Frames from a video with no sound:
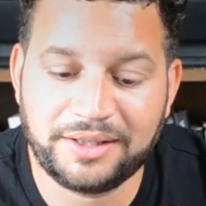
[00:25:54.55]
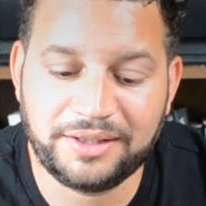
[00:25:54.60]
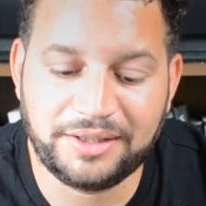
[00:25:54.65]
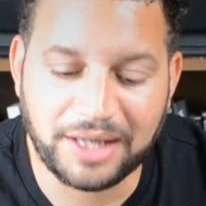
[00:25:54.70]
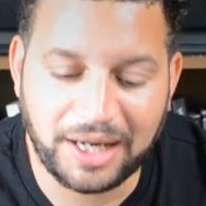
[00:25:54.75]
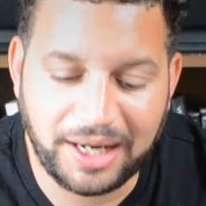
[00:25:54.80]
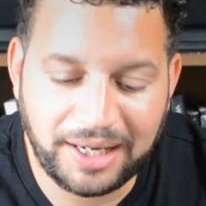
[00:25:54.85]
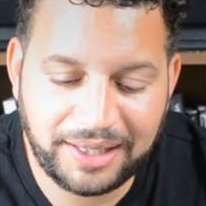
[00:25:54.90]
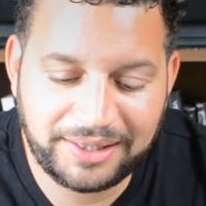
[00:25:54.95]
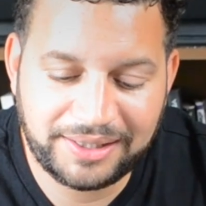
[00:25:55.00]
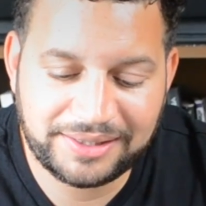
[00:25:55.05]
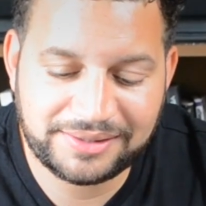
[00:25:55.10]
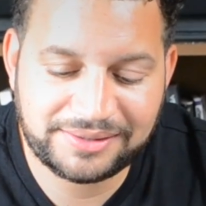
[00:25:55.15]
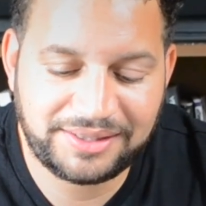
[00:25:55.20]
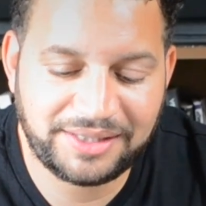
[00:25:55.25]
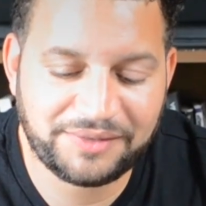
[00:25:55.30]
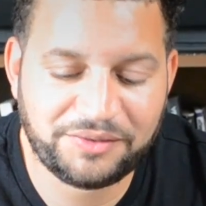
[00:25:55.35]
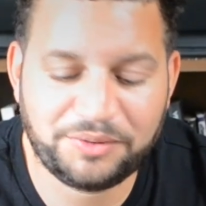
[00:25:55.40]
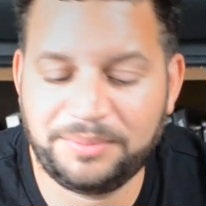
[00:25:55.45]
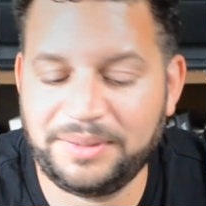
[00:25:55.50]
God has
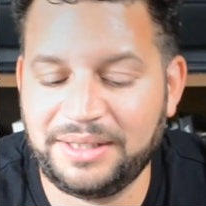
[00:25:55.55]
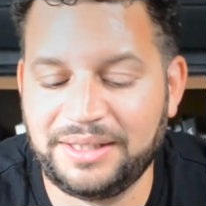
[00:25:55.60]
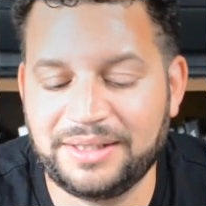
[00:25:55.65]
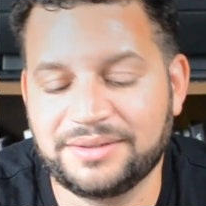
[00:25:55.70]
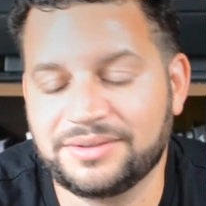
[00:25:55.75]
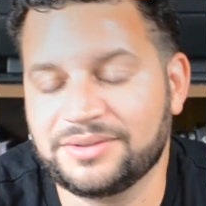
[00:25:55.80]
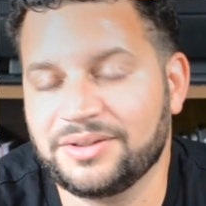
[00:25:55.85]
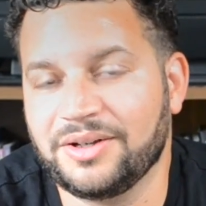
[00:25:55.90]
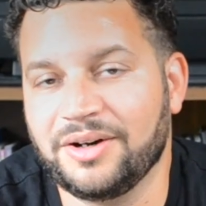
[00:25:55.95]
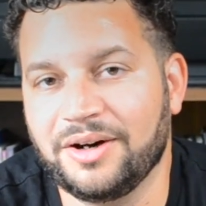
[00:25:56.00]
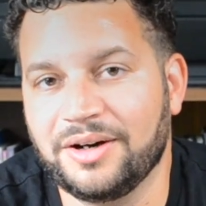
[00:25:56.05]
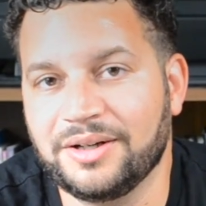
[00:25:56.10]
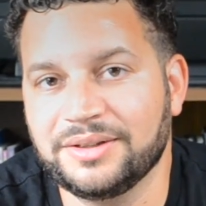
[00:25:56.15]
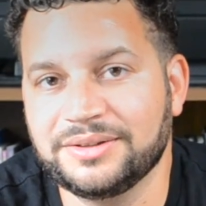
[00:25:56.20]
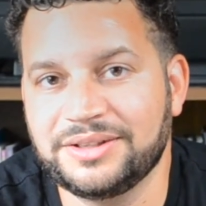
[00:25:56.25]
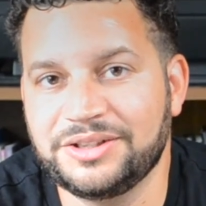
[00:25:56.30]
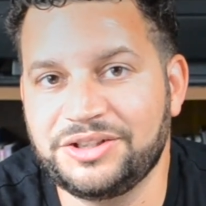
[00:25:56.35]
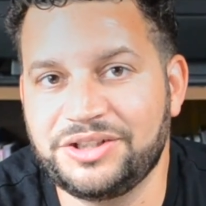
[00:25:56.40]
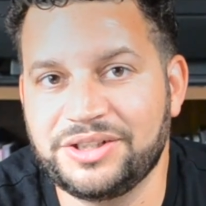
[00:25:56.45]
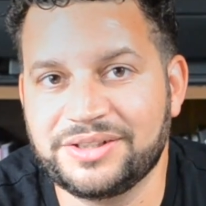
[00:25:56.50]
given me this call
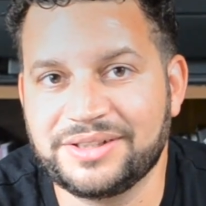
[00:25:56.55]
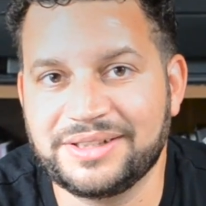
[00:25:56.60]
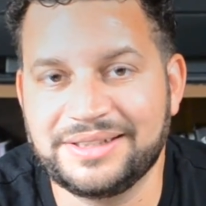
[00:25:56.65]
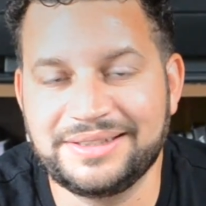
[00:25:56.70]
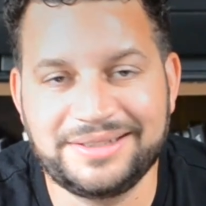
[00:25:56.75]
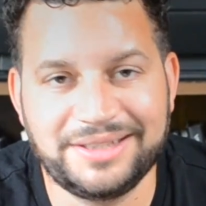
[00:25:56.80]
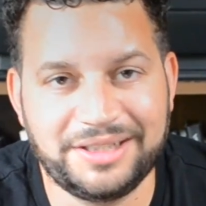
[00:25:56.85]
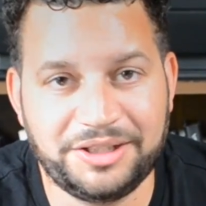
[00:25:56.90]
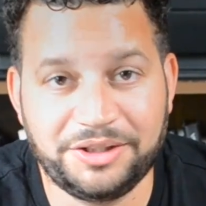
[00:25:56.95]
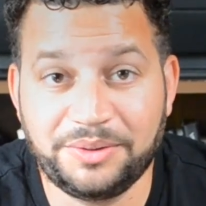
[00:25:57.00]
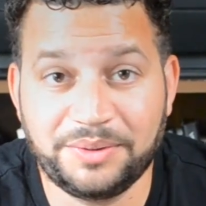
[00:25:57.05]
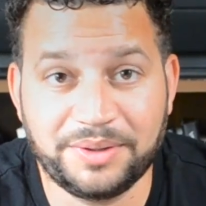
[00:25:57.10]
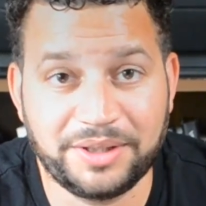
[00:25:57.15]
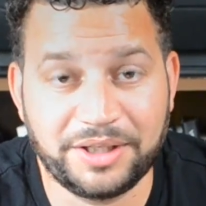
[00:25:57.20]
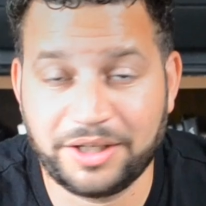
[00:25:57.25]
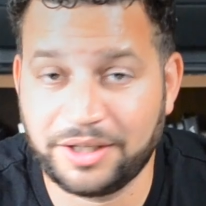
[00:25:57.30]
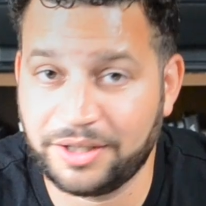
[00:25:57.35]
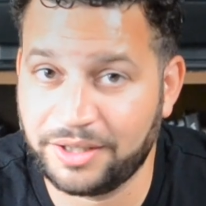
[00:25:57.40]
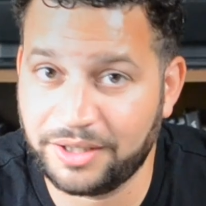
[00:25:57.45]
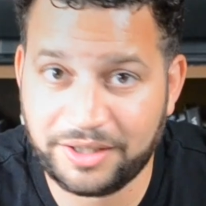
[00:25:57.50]
to just continue to
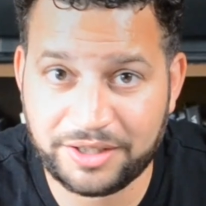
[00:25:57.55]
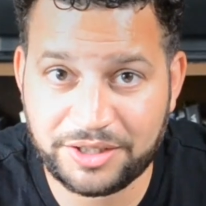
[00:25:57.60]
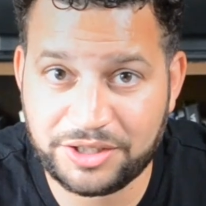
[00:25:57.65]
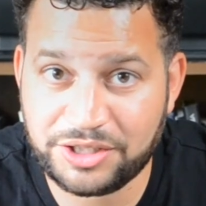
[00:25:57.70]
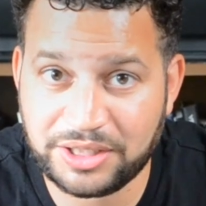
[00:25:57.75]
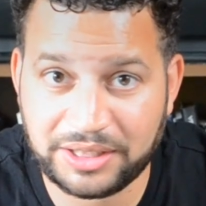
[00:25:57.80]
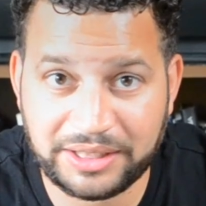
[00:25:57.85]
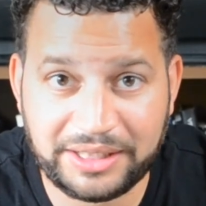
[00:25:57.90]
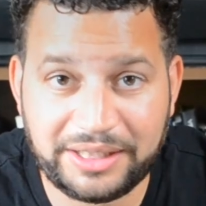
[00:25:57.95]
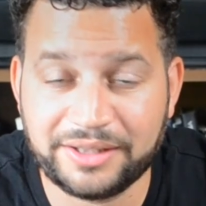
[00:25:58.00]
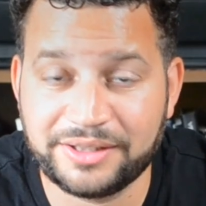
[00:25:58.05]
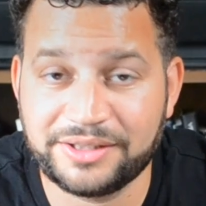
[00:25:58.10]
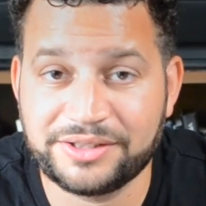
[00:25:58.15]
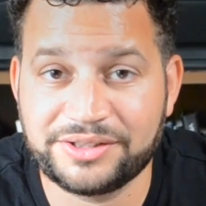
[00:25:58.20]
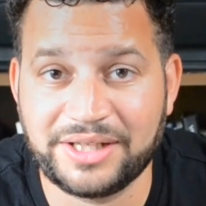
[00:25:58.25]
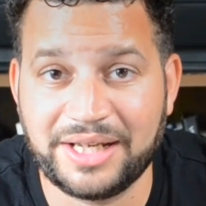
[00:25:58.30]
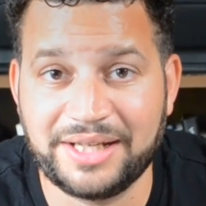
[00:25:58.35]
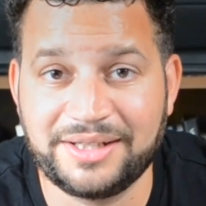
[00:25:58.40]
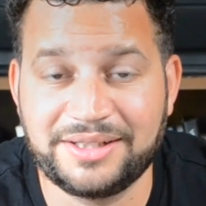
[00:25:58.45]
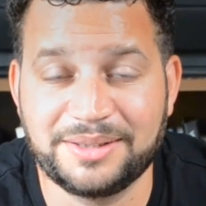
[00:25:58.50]
encourage
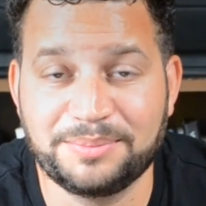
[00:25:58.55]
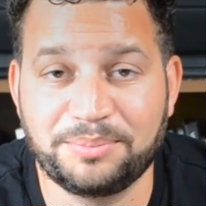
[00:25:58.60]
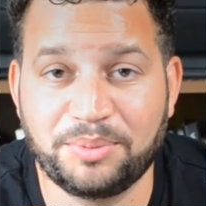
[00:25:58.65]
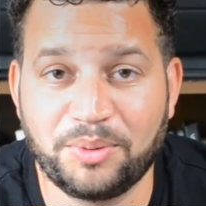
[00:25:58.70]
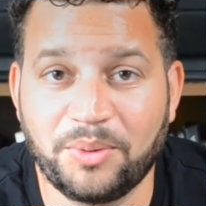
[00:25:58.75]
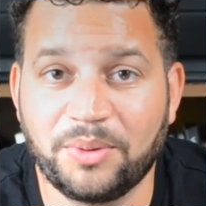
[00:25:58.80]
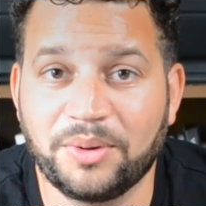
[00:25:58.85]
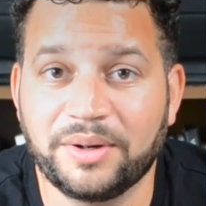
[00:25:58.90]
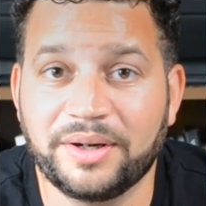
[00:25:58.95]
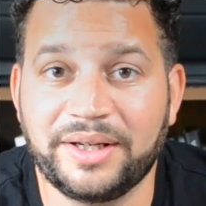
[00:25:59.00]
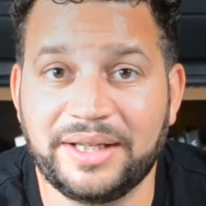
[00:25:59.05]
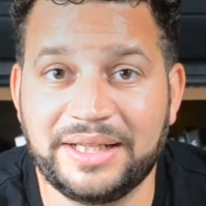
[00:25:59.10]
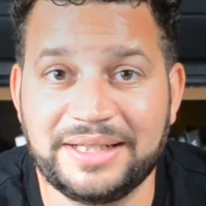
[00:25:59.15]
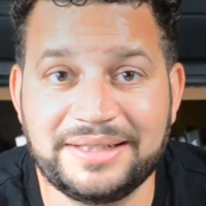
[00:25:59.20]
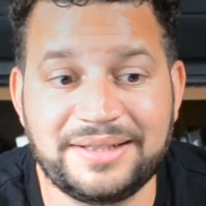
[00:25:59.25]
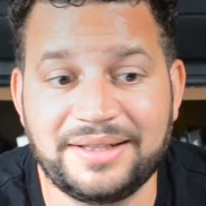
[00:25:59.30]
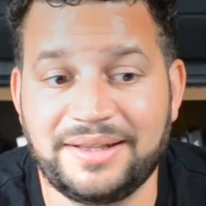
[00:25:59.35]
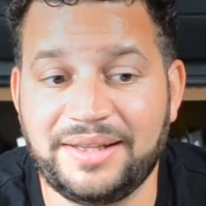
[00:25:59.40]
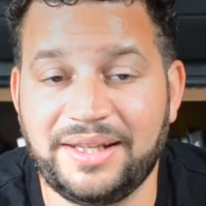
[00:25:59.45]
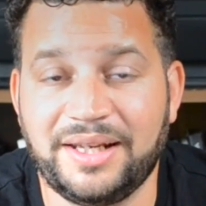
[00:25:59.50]
leaders and to pour
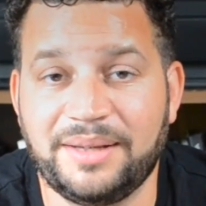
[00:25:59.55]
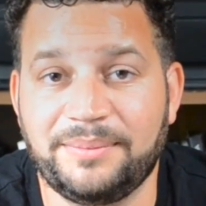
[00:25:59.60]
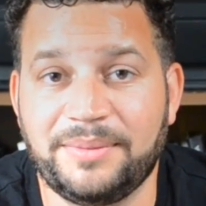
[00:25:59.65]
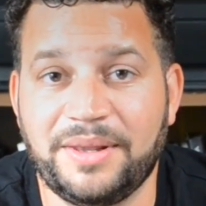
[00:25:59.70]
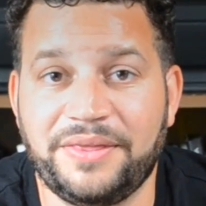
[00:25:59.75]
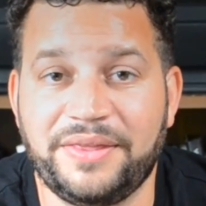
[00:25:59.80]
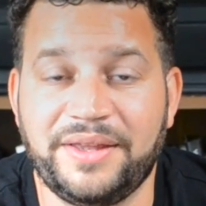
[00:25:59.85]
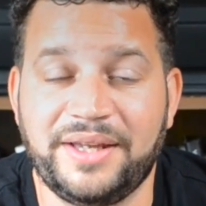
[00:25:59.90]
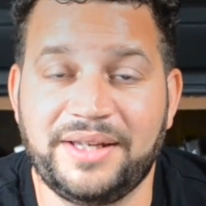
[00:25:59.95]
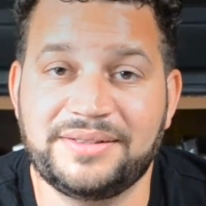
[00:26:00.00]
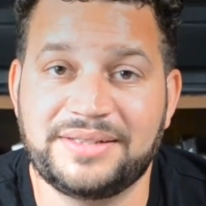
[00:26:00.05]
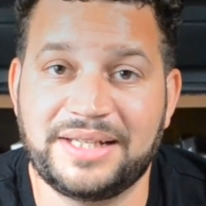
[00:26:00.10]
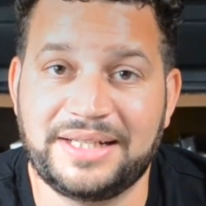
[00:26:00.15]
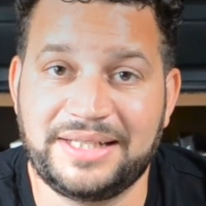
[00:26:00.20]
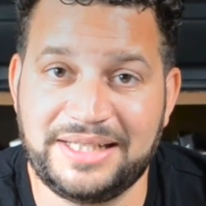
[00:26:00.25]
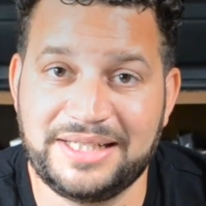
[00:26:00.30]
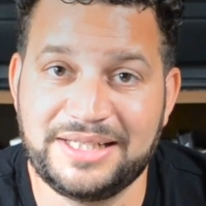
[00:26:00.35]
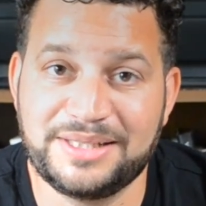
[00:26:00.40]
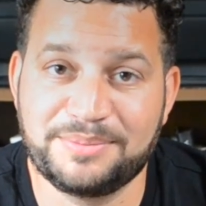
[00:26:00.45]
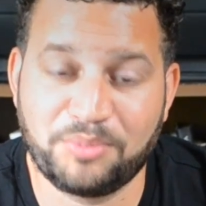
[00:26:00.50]
into them the things that
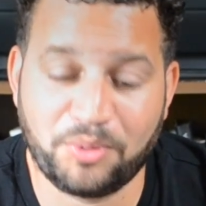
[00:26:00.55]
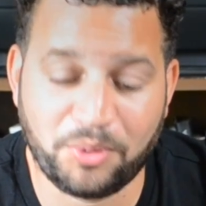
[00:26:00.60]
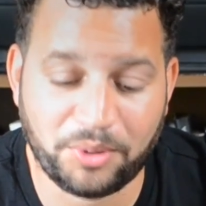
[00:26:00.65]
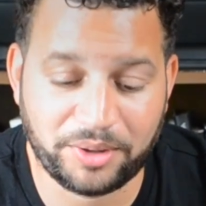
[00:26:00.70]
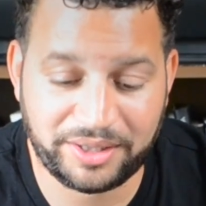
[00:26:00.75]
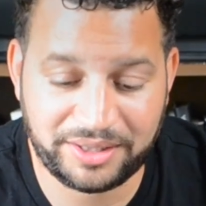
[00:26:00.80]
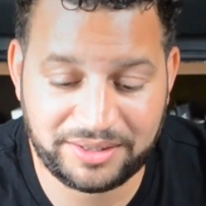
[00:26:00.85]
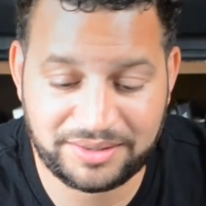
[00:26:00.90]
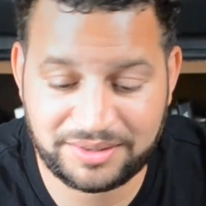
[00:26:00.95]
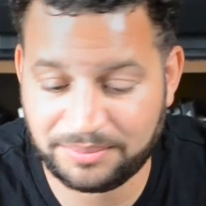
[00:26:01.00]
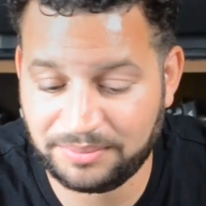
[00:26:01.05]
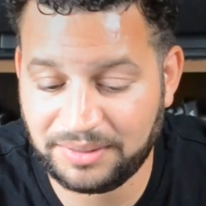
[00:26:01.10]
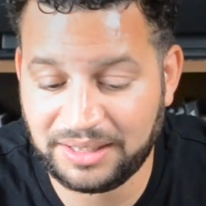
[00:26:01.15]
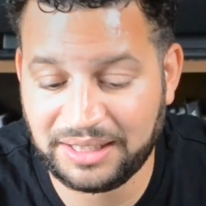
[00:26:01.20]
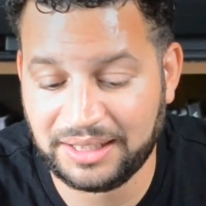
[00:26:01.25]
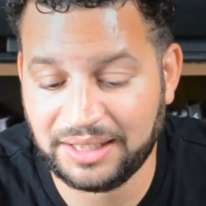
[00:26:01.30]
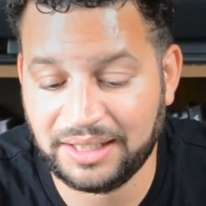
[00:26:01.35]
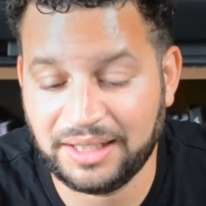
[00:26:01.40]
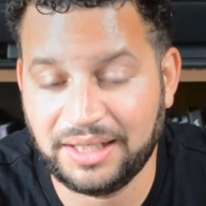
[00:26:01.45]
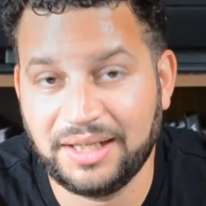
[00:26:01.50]
He's poured into
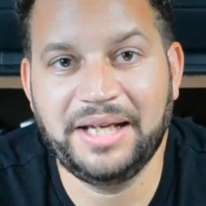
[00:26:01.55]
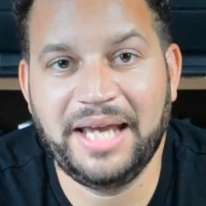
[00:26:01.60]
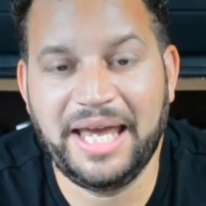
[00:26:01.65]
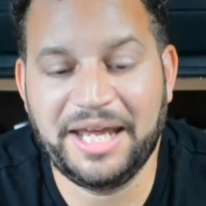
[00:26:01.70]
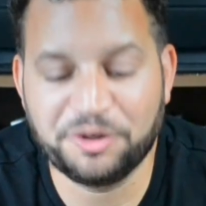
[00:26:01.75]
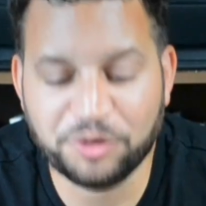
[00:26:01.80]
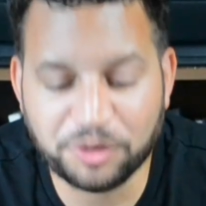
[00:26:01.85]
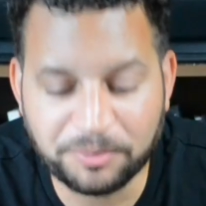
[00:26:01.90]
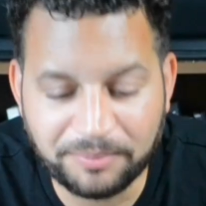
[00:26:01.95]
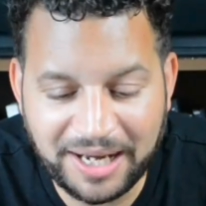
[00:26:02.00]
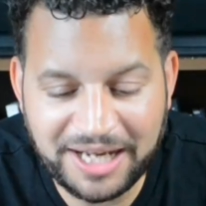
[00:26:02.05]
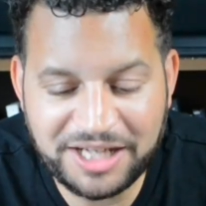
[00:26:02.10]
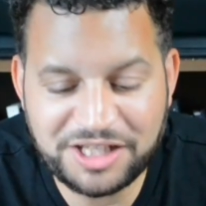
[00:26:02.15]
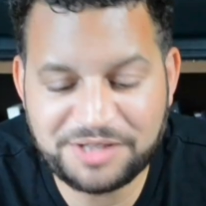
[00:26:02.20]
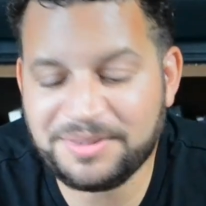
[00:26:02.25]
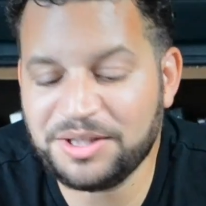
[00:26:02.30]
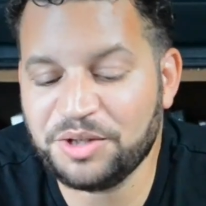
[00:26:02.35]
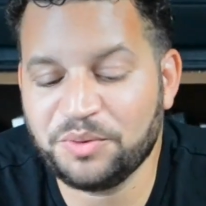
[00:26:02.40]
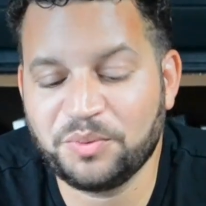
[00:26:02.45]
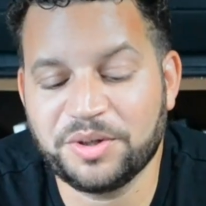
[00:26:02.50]
me. And it
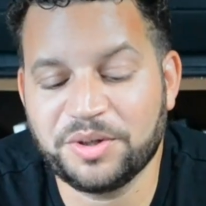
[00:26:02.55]
reminds me of the